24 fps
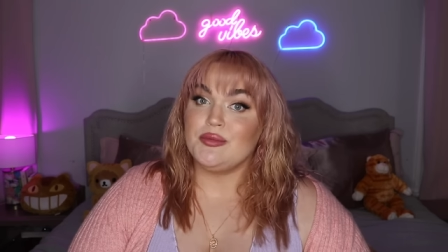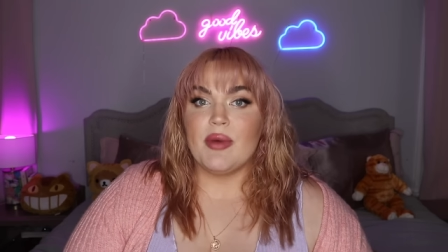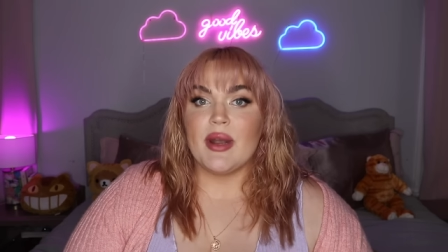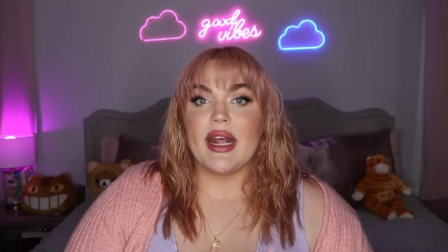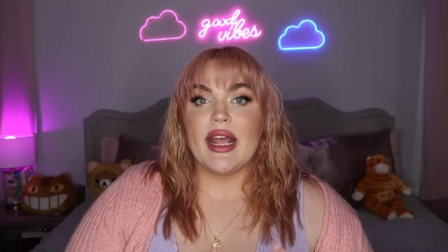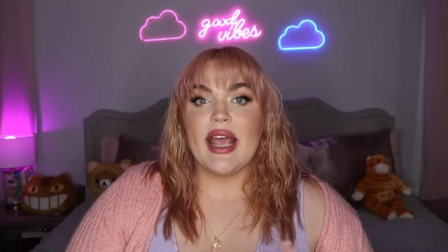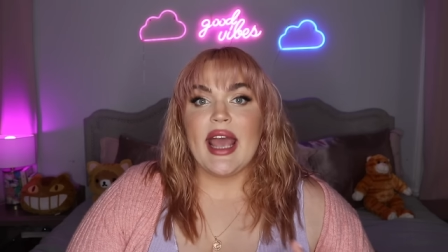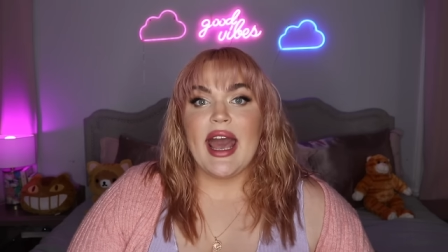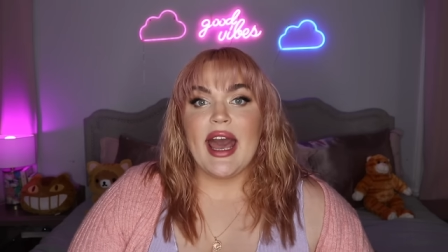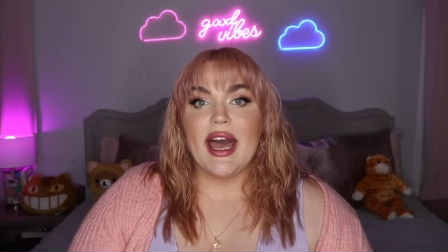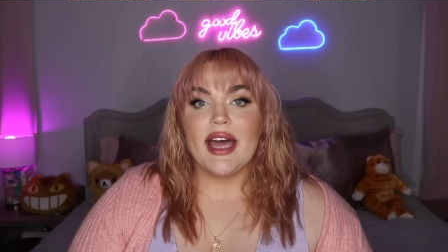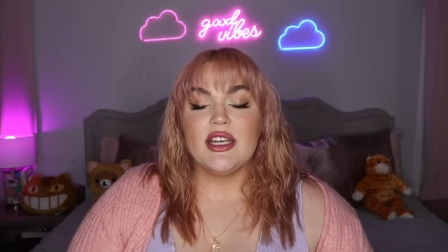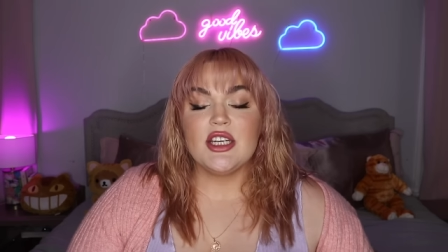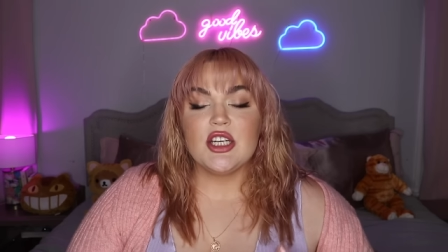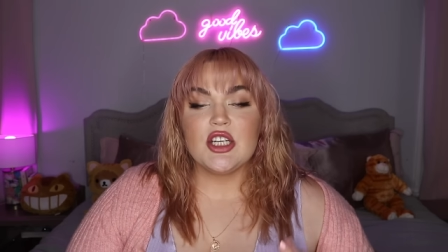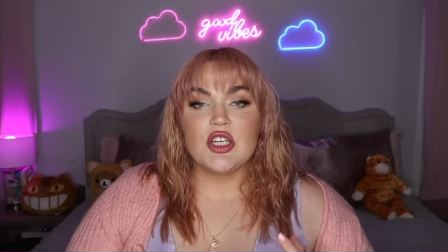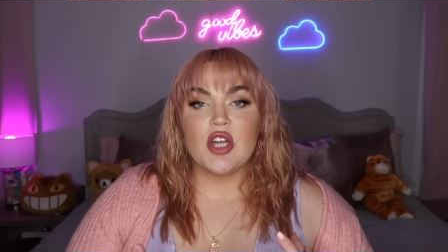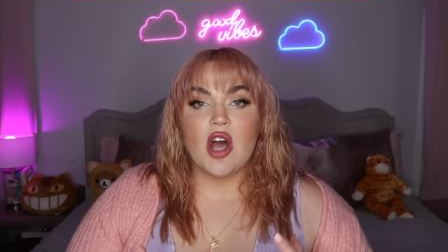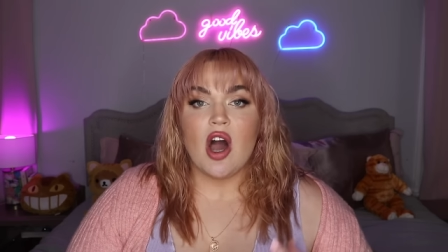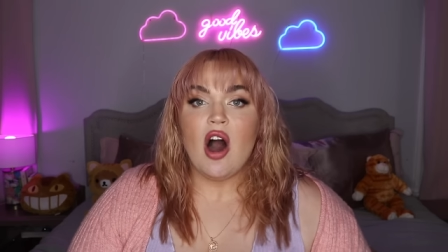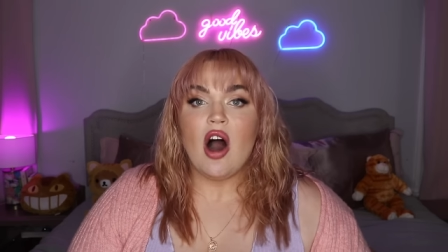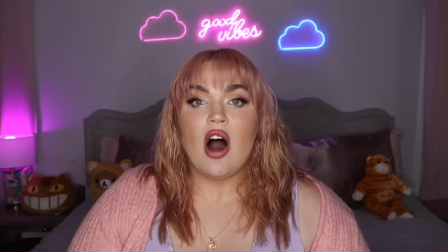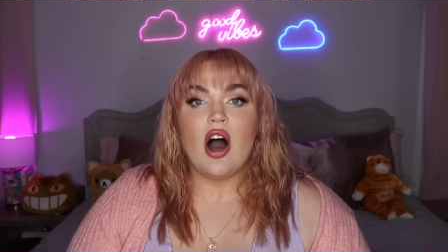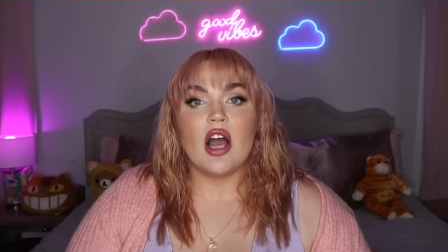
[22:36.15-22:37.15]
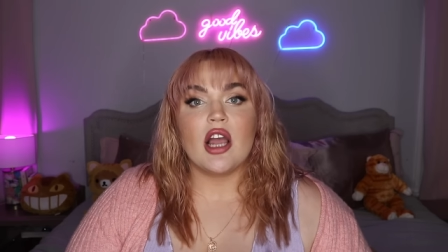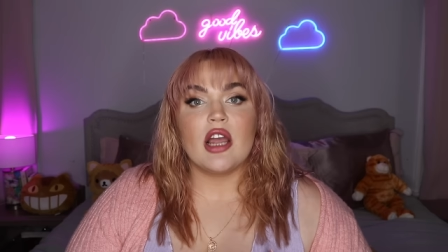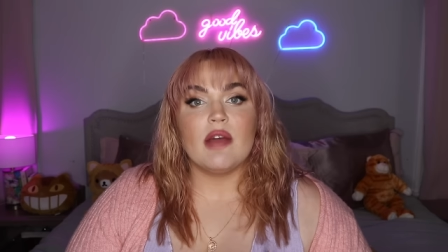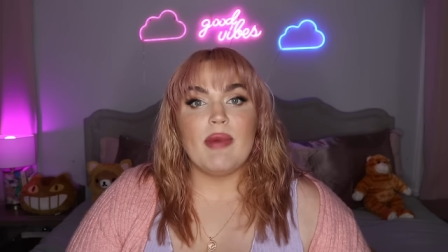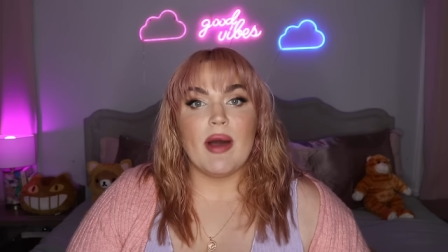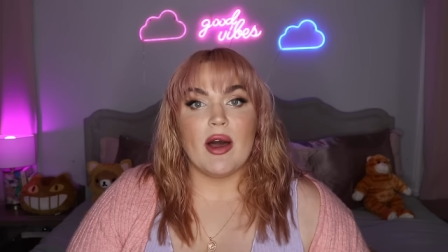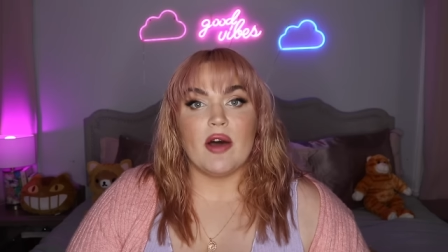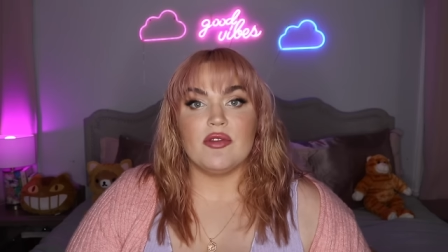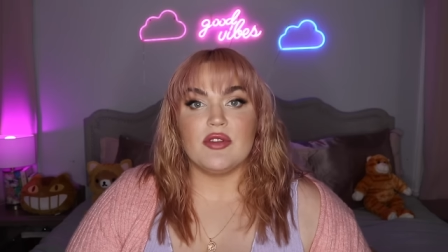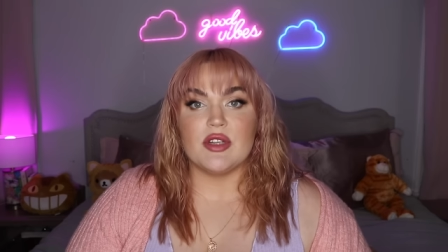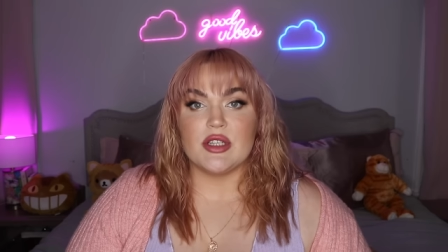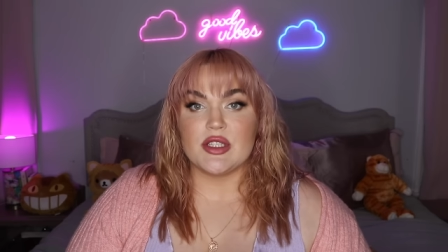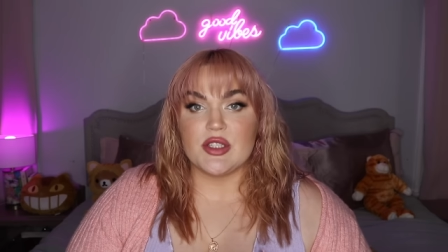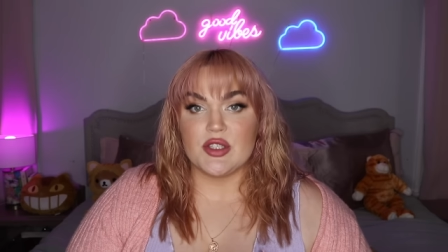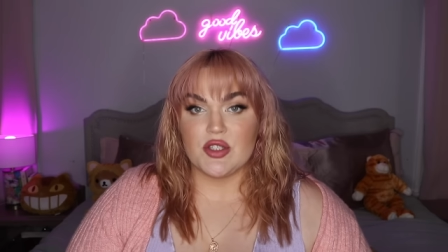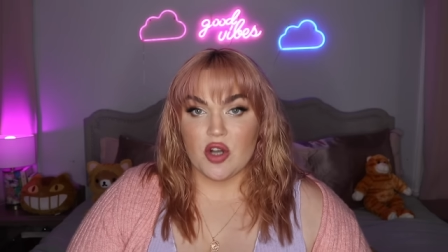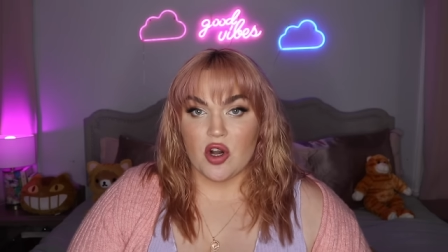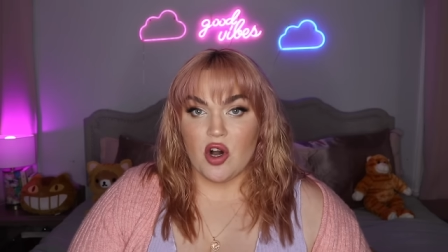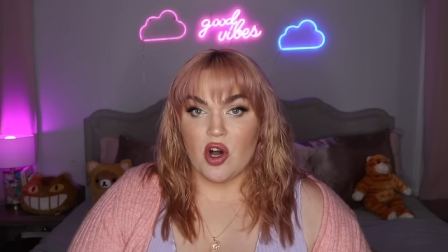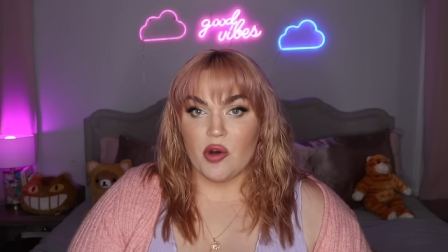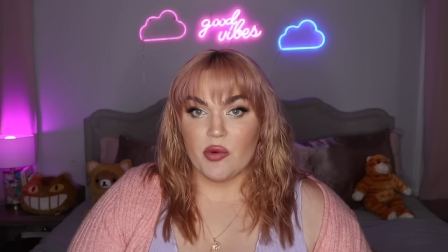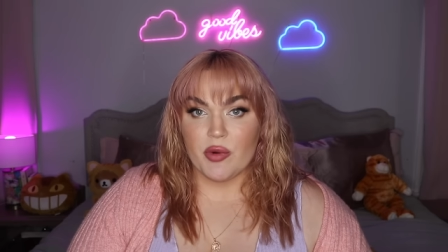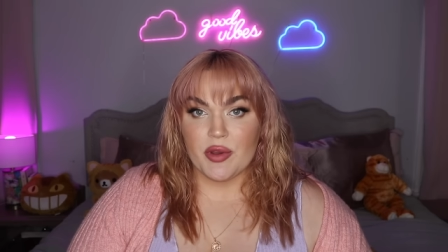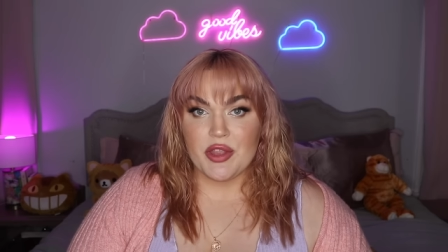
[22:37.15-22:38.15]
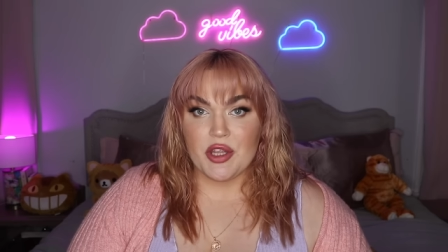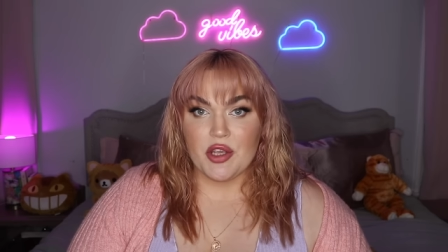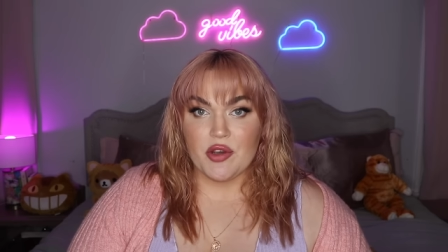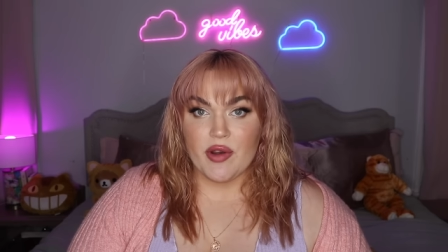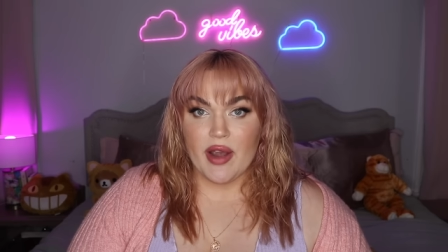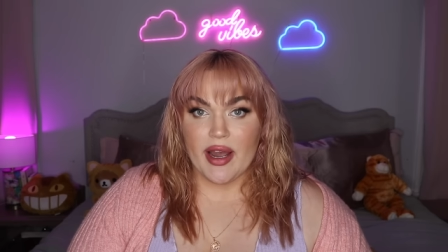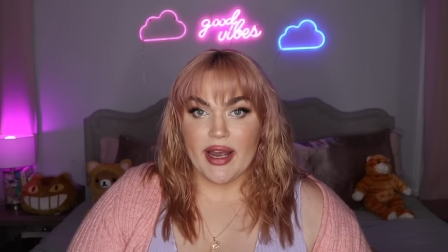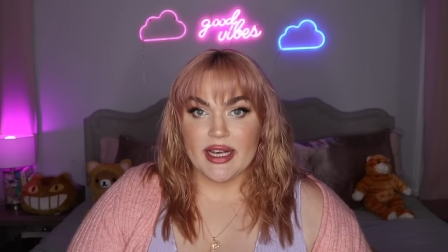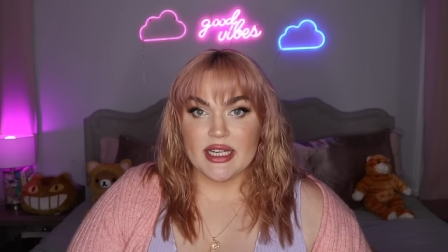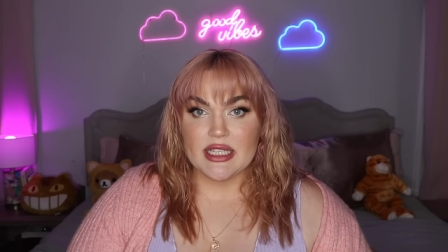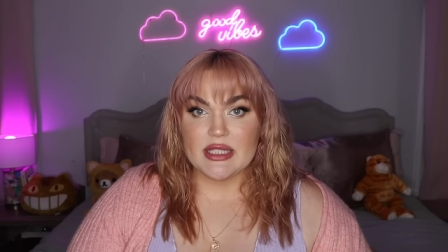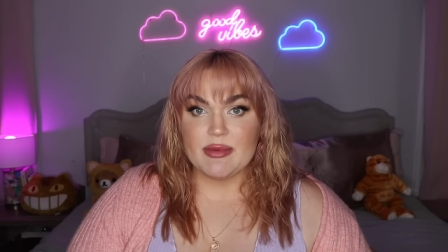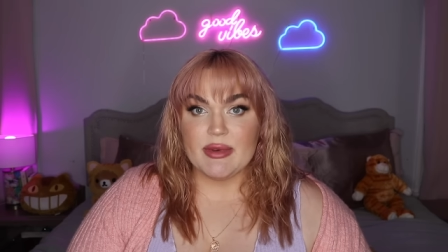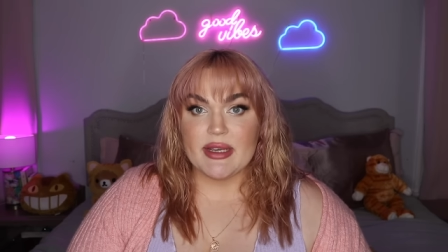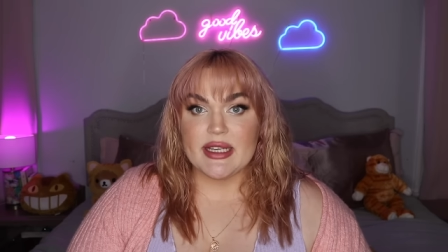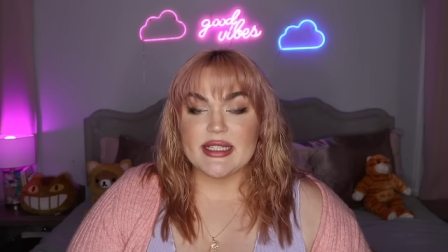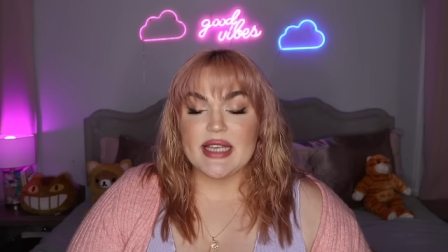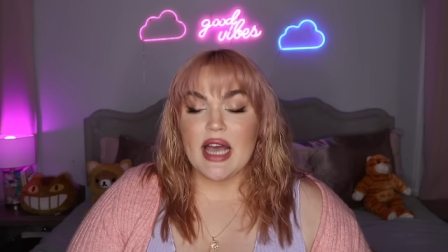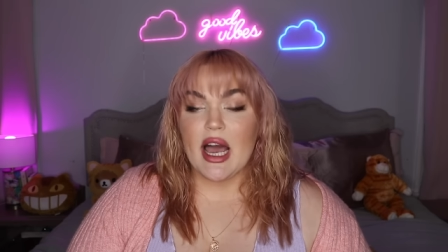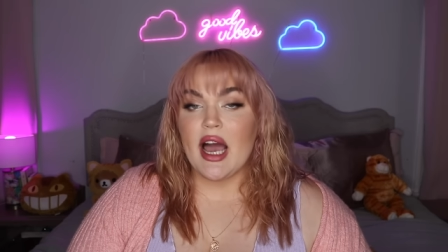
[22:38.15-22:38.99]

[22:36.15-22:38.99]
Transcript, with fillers: But I had to talk about this doll with you guys because